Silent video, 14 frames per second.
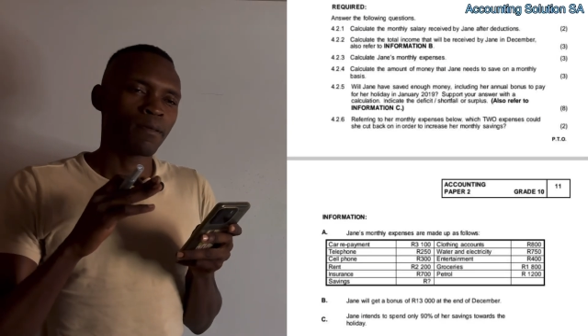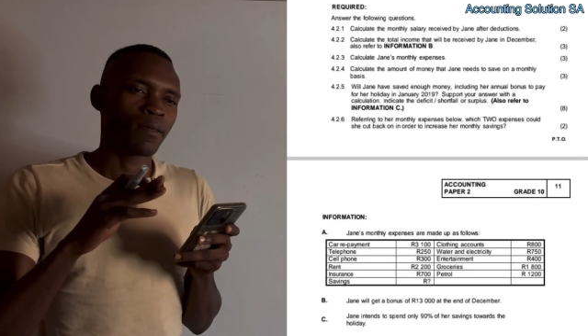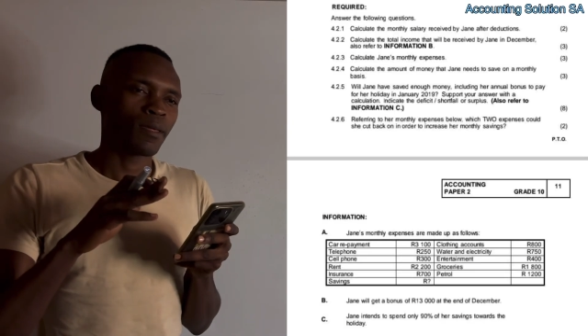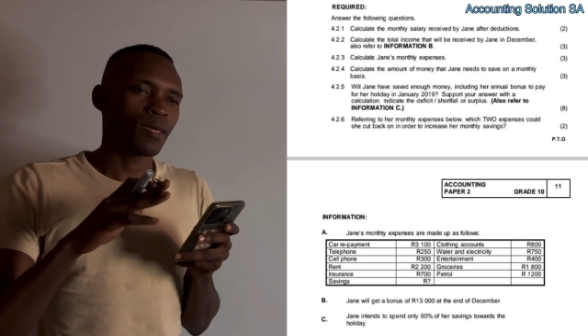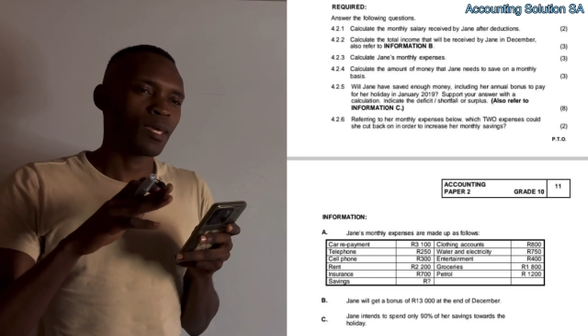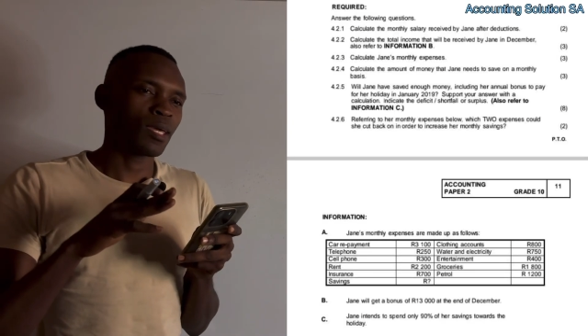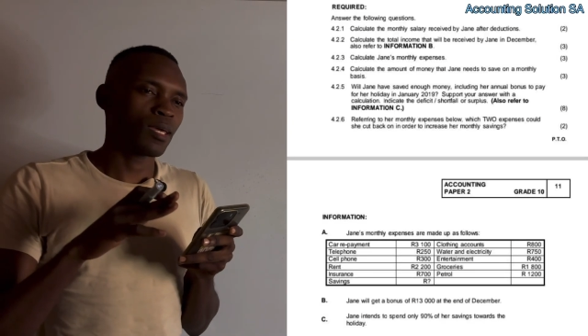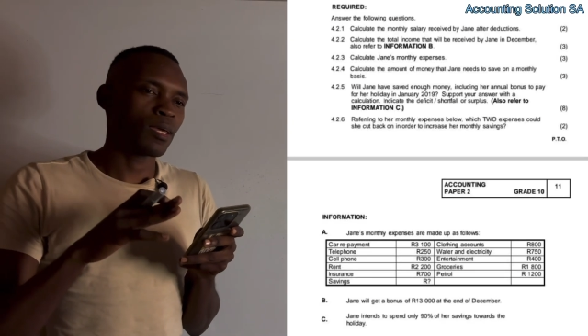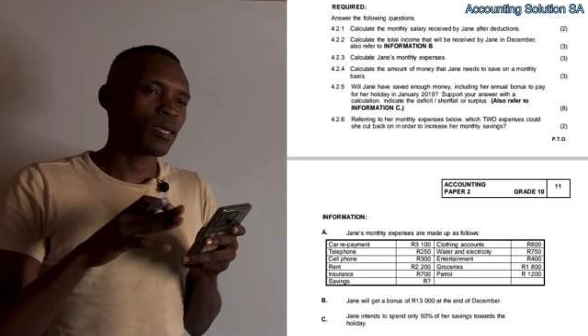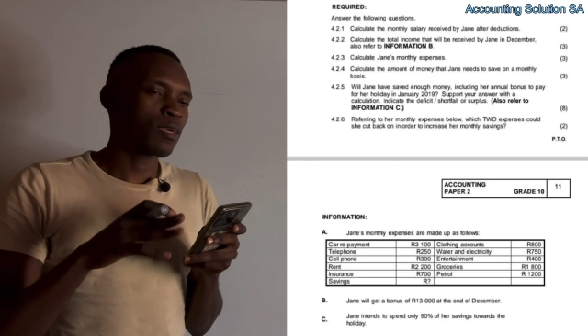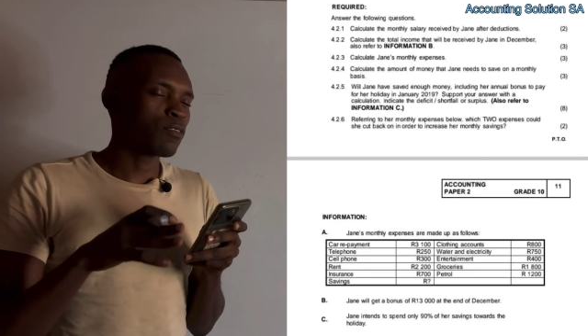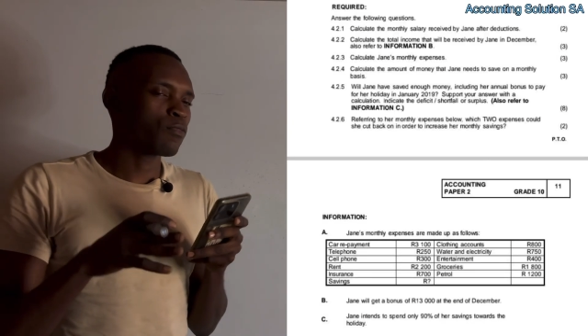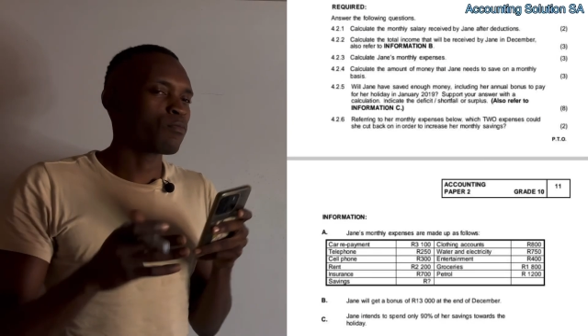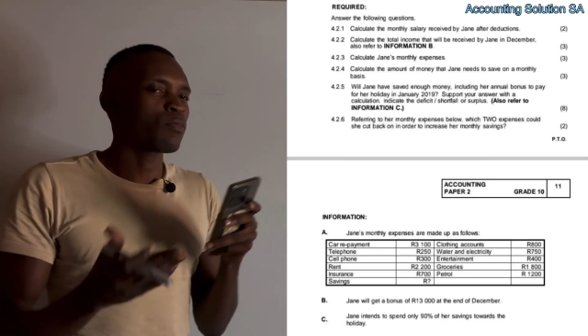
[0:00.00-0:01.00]
uh,
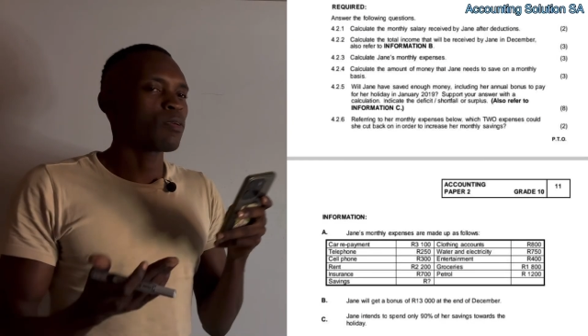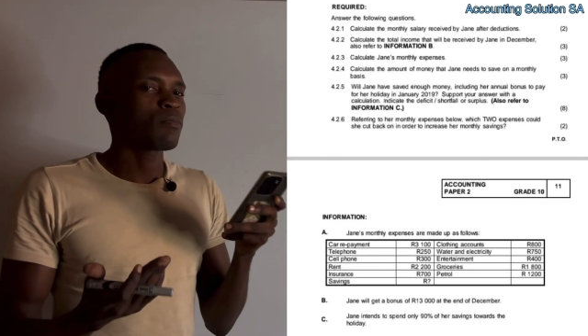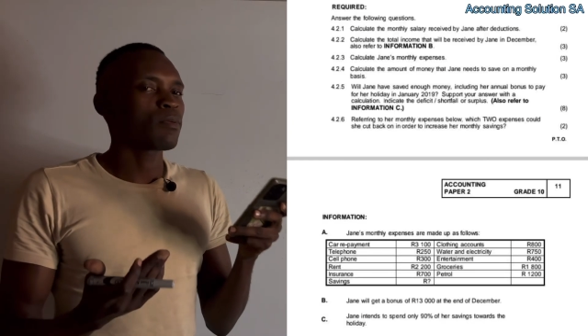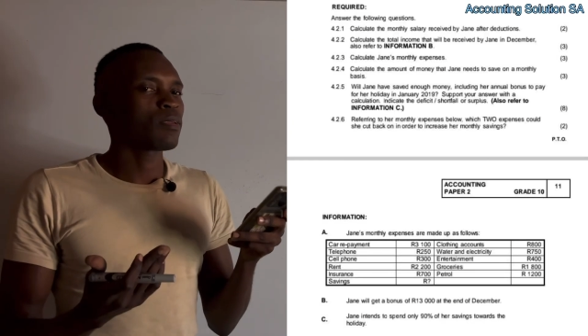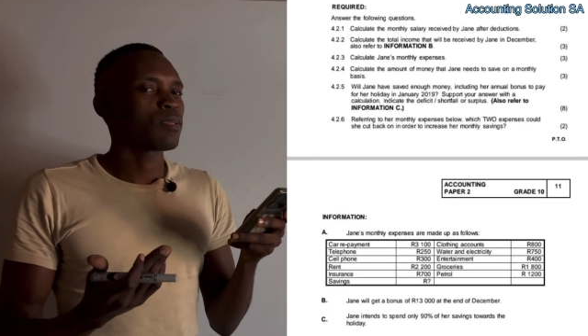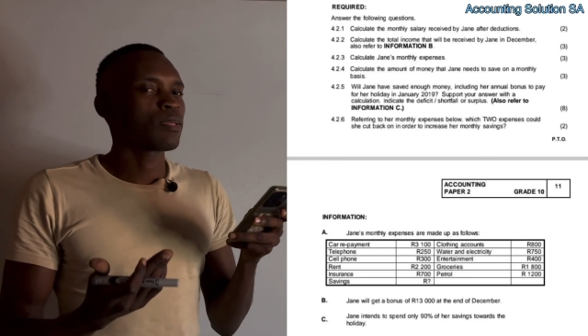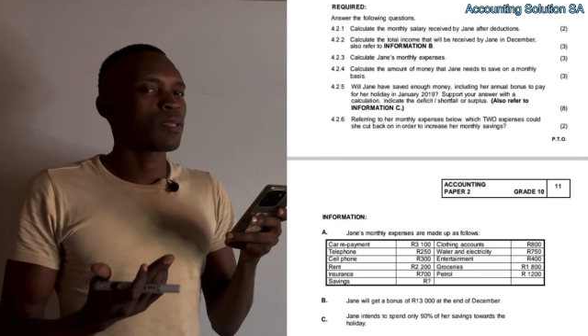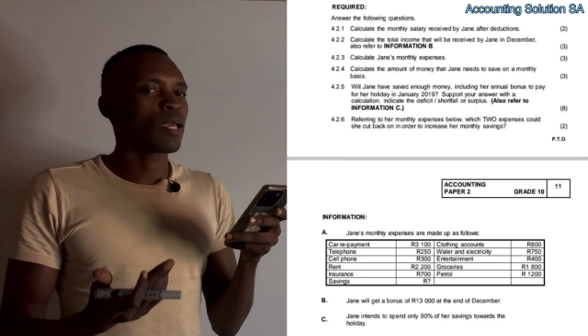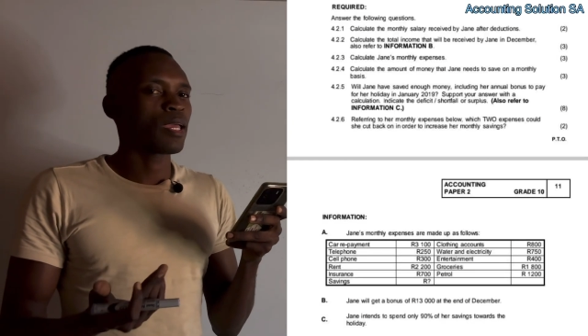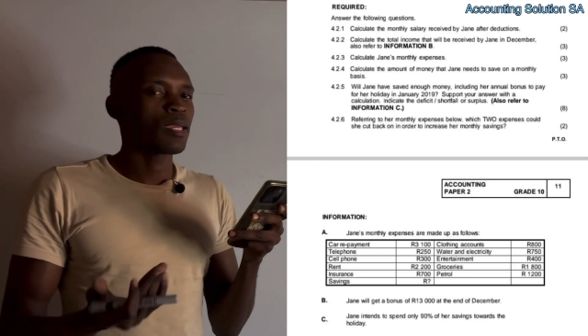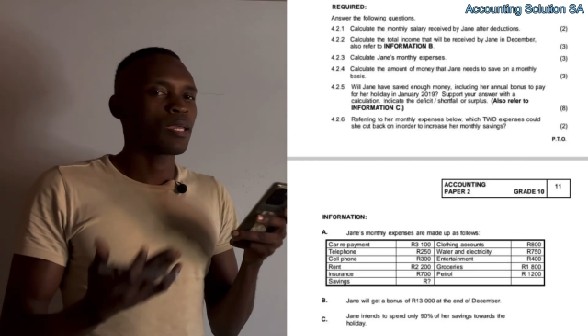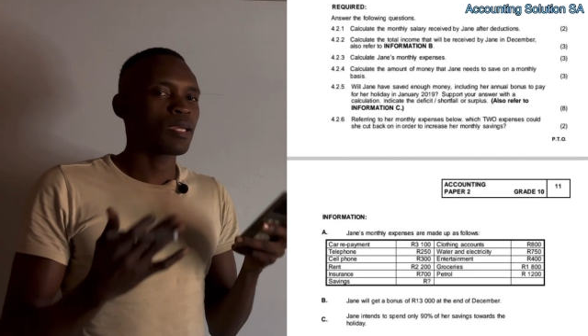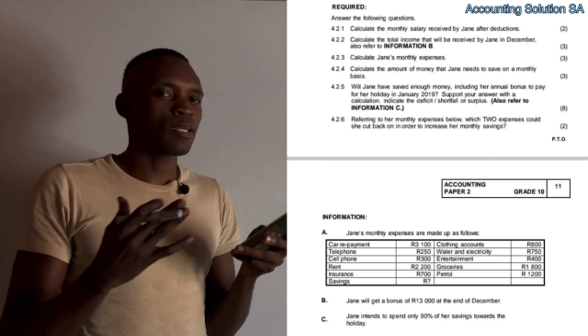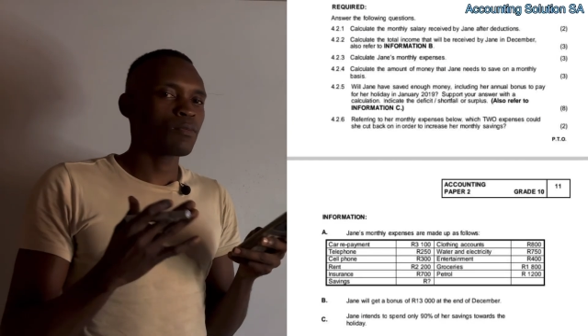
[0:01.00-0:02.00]
if maybe I
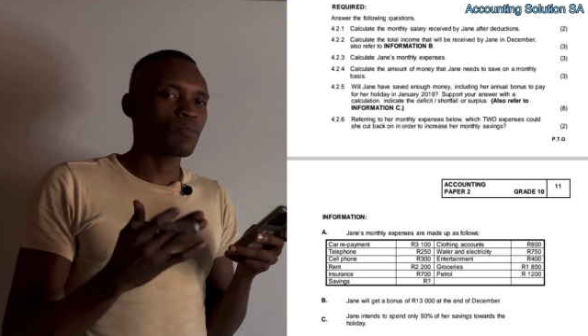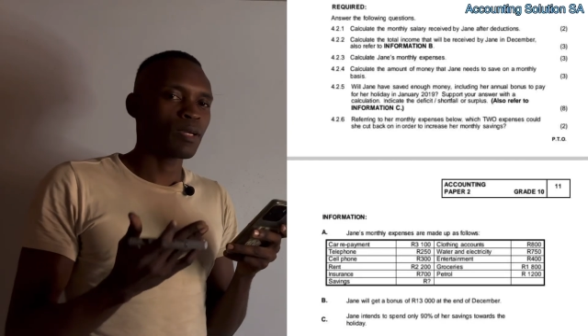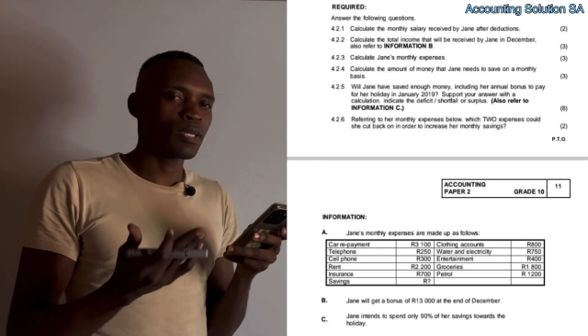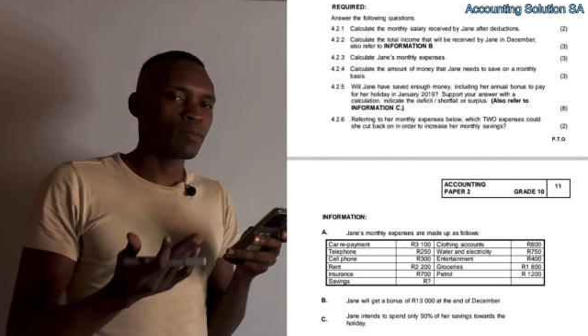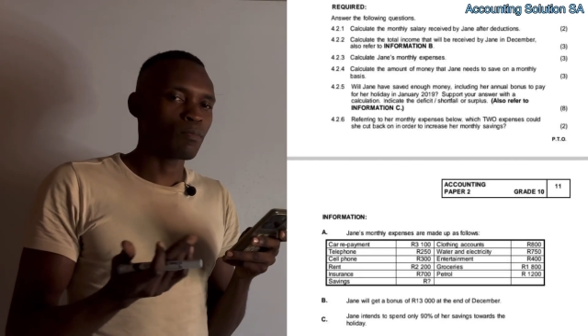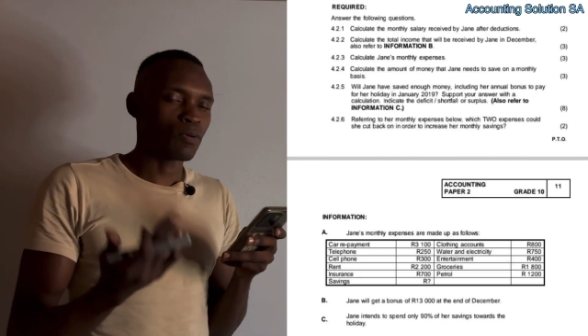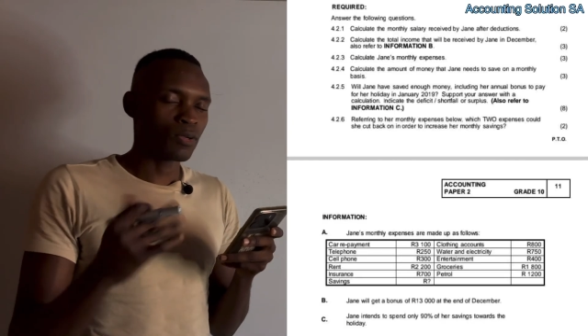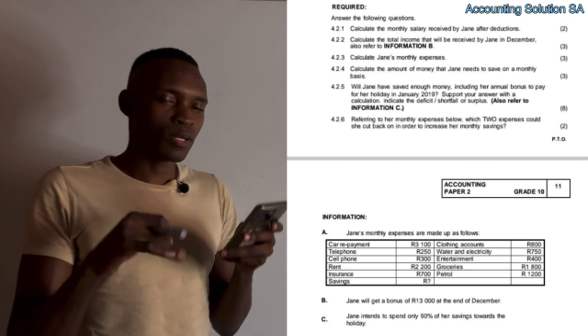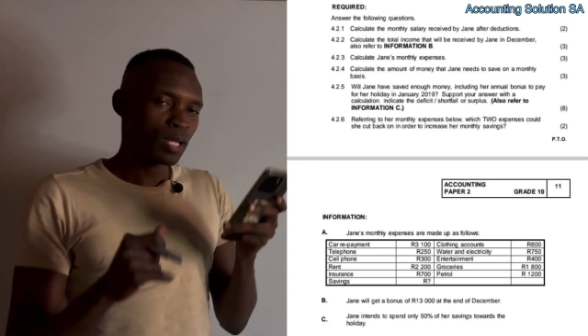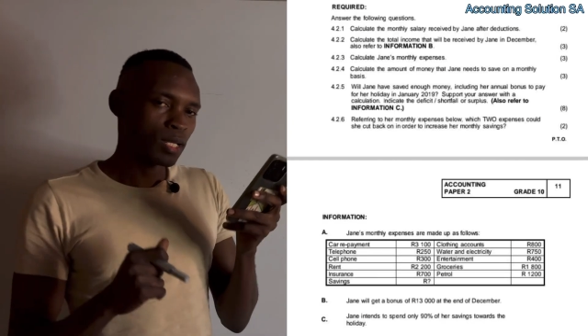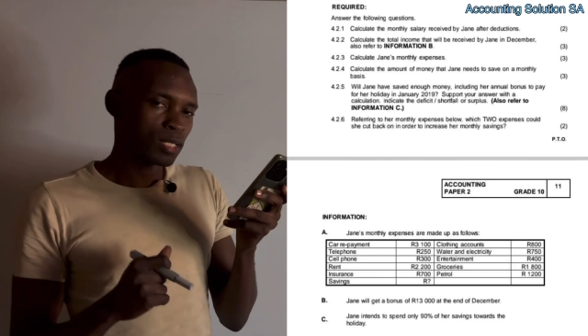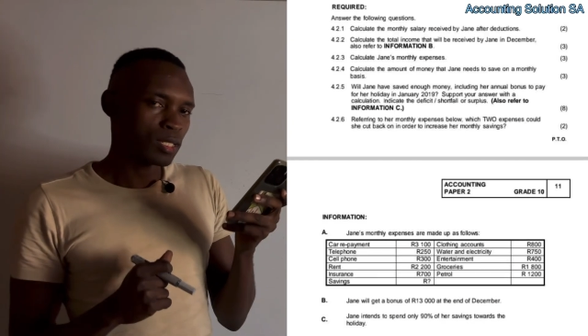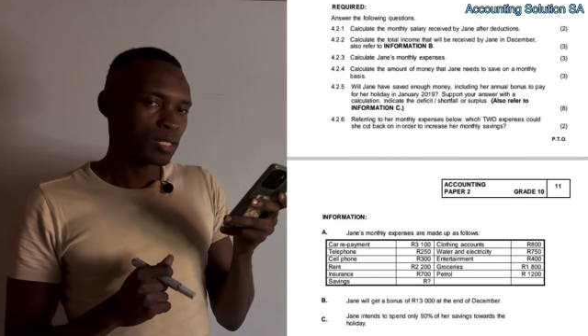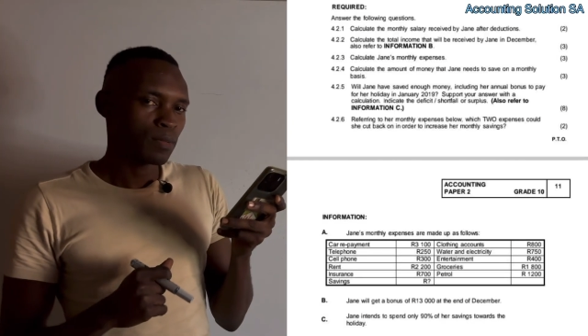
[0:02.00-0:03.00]
add my
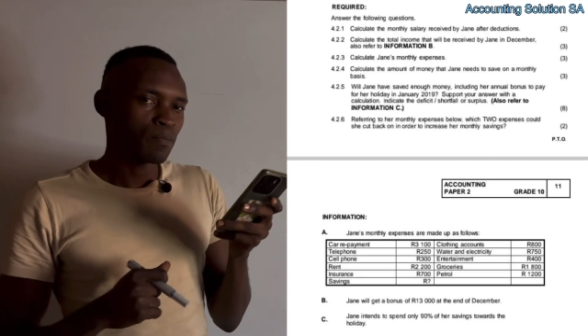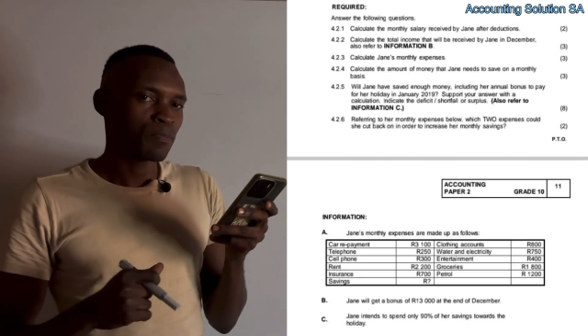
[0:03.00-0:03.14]
bonus